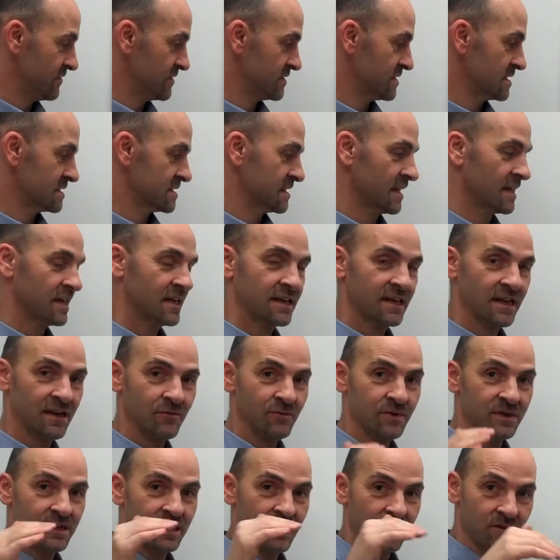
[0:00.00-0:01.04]
On the second day, I
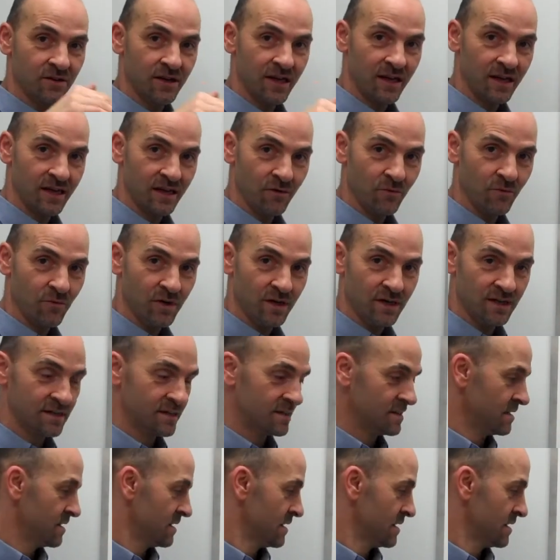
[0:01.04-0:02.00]
went down to 81.